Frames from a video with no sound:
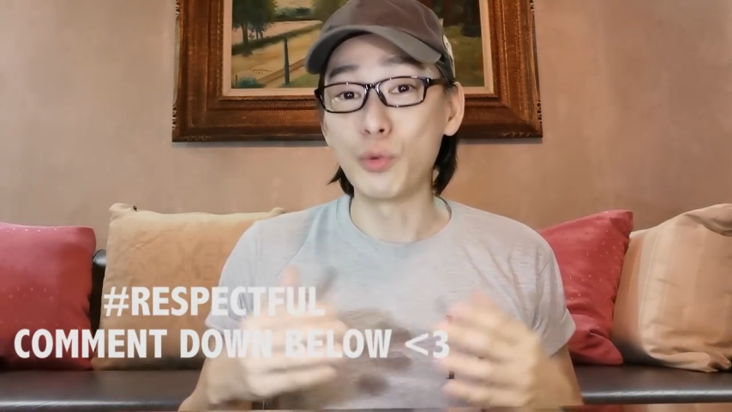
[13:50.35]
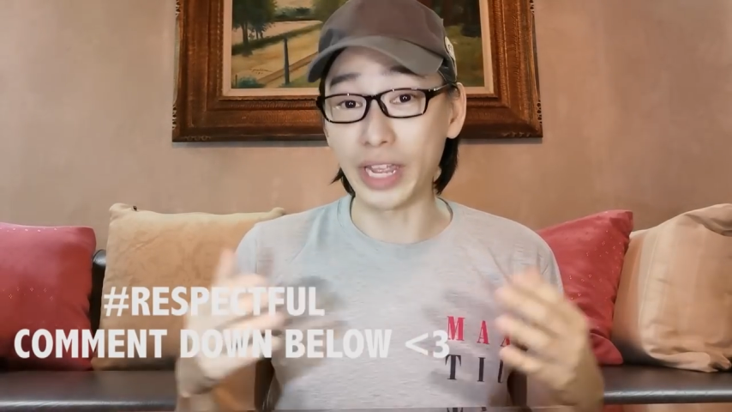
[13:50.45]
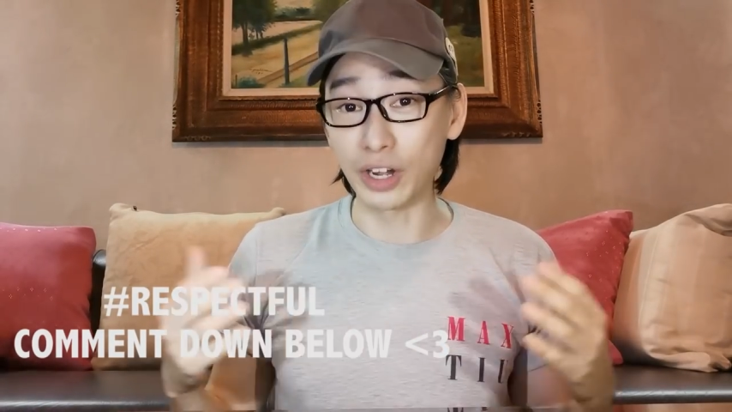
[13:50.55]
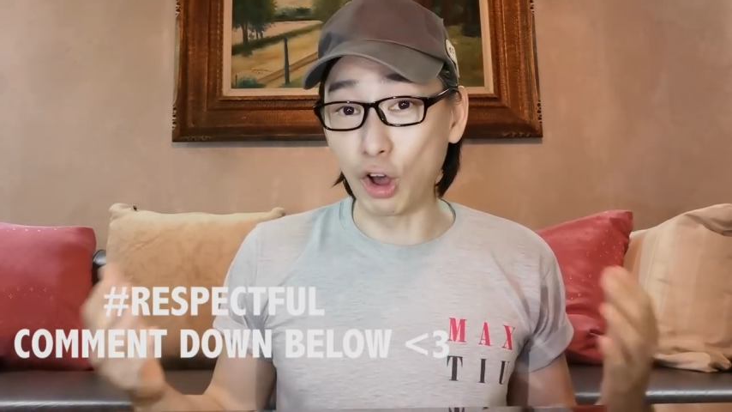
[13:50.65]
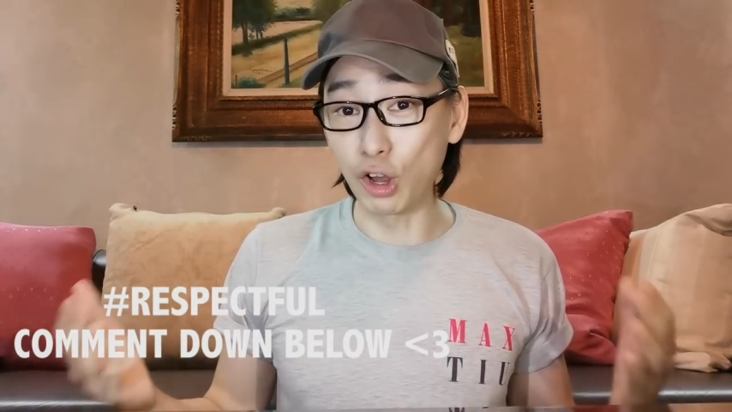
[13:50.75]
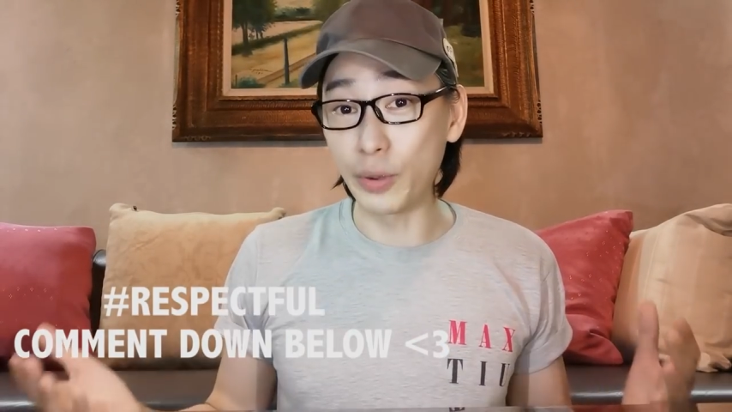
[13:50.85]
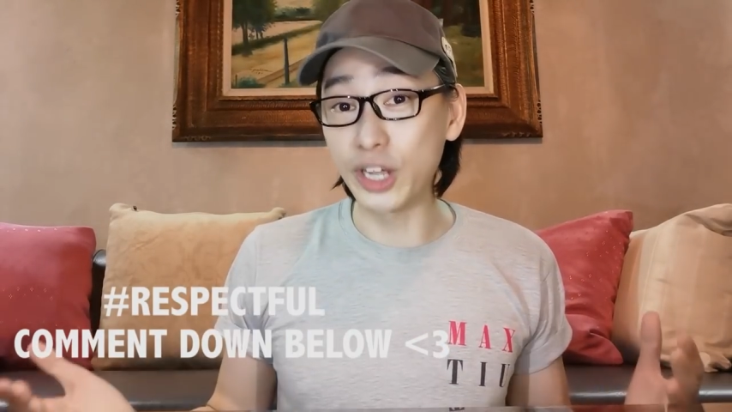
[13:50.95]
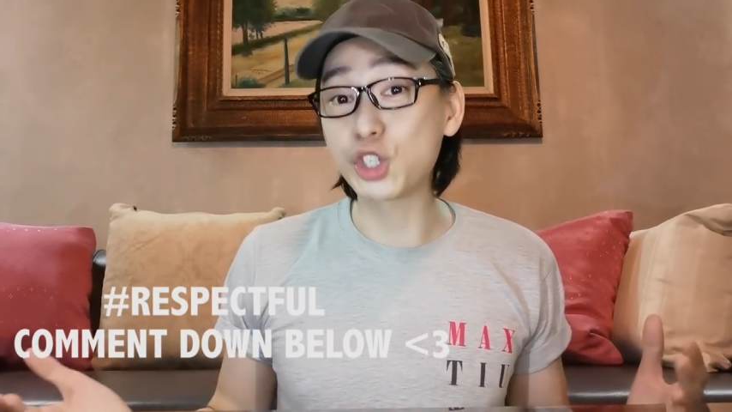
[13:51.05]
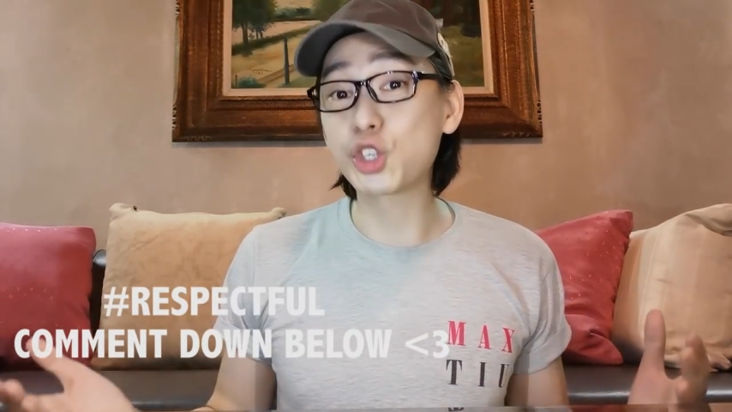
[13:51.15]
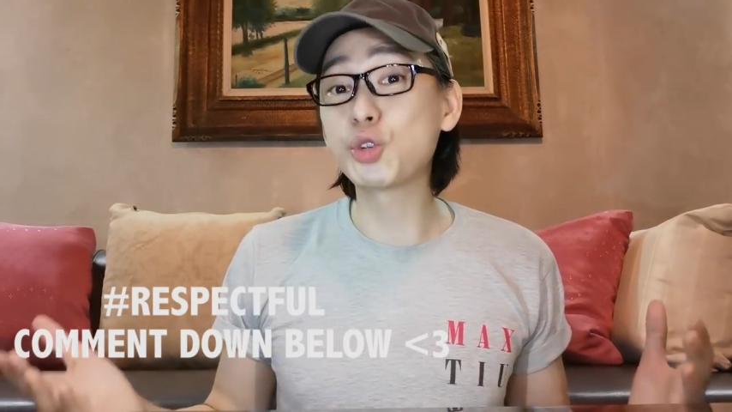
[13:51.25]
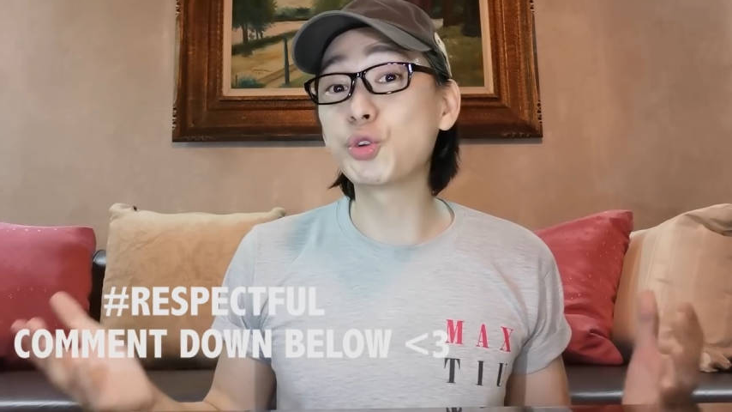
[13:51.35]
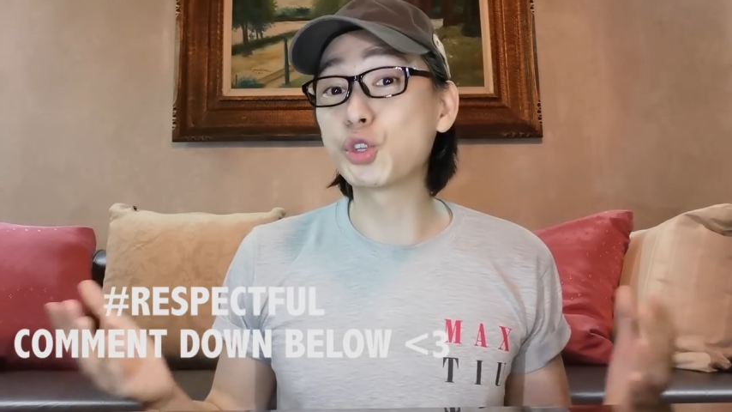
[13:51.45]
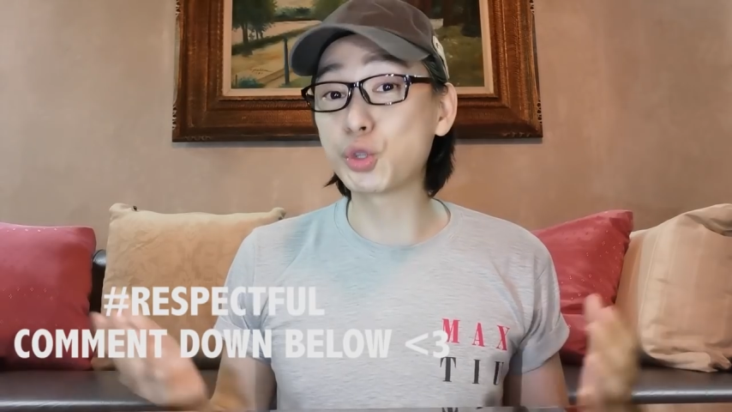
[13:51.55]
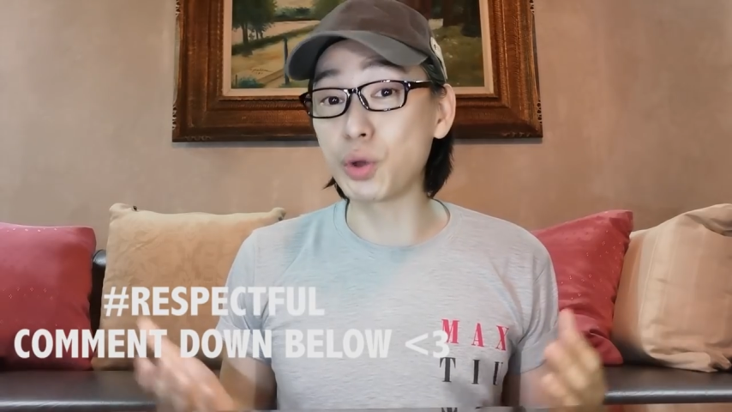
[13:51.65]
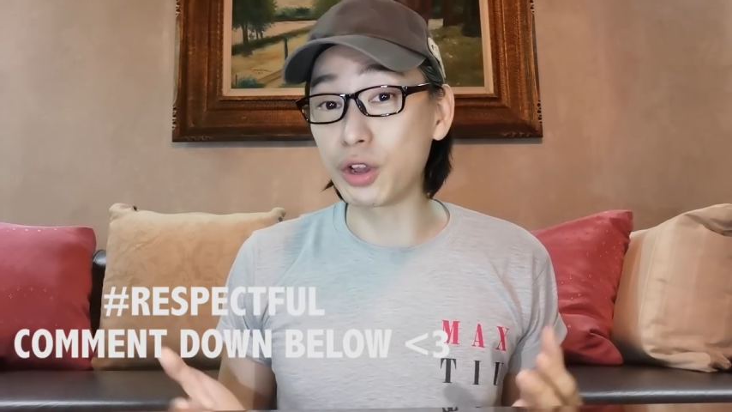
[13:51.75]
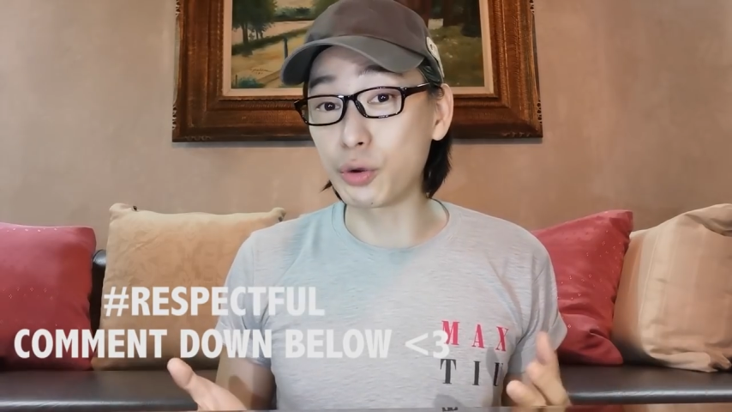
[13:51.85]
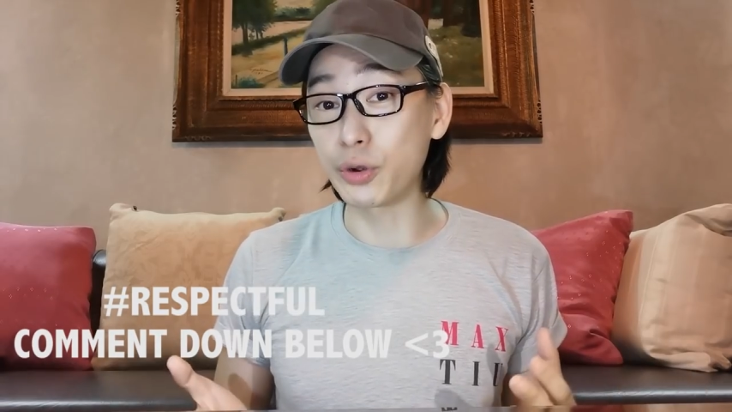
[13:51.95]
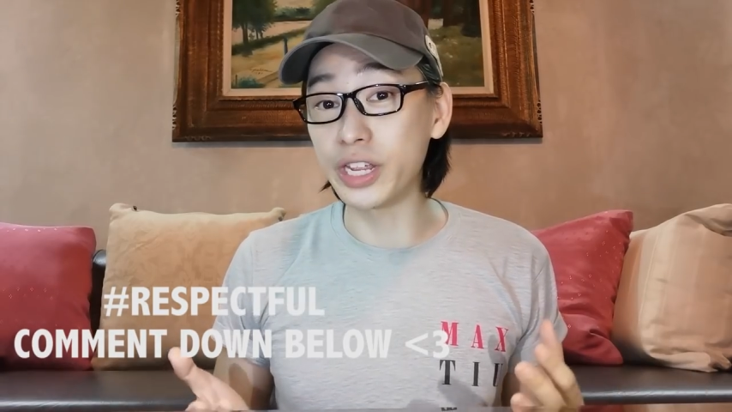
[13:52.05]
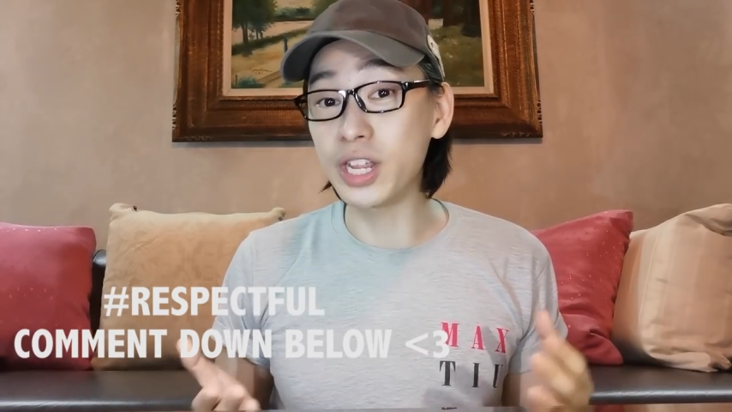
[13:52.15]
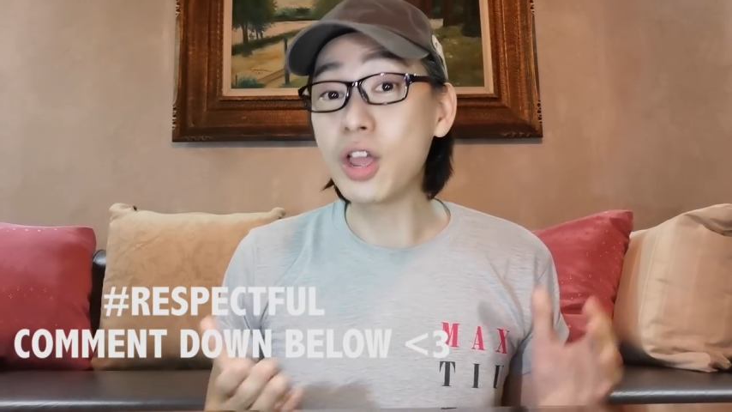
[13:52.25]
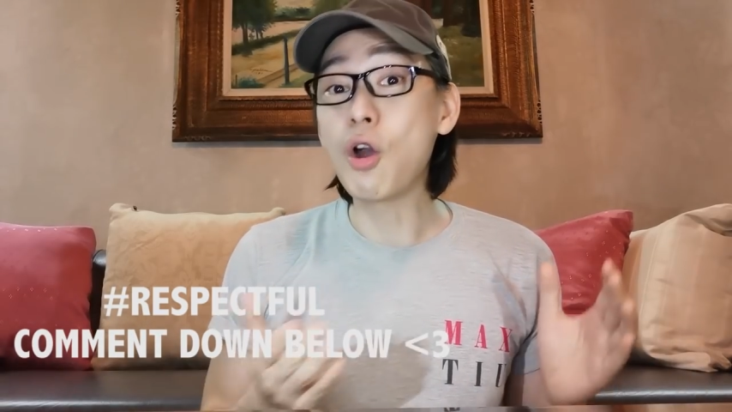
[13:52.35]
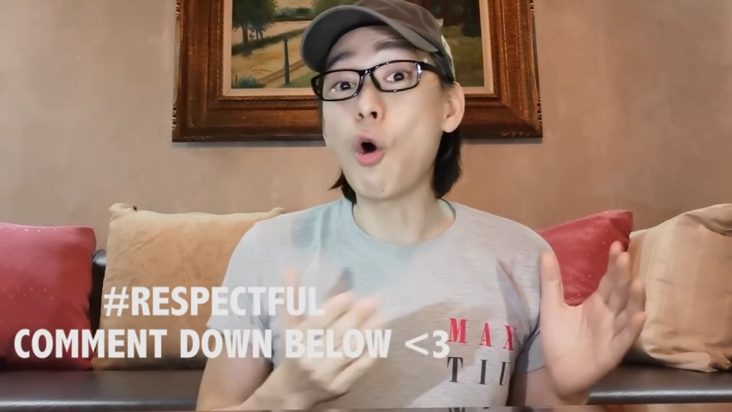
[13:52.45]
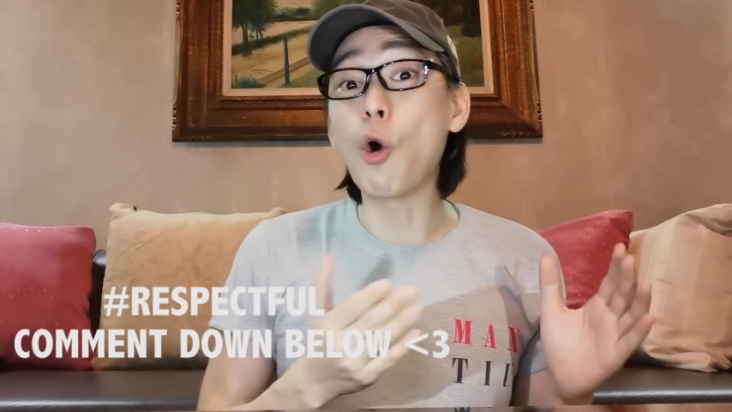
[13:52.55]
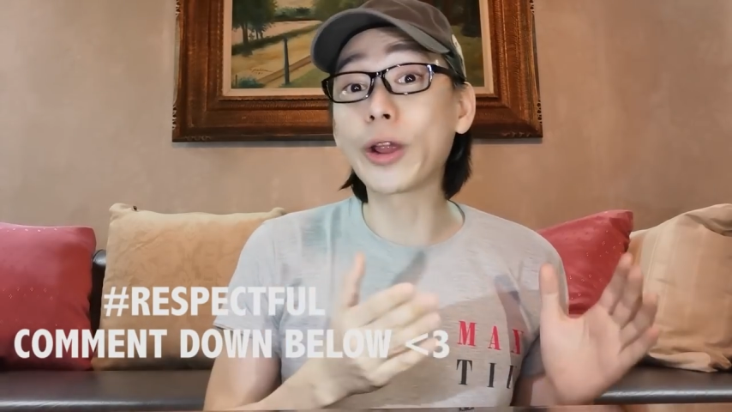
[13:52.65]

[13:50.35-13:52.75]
We can always choose to agree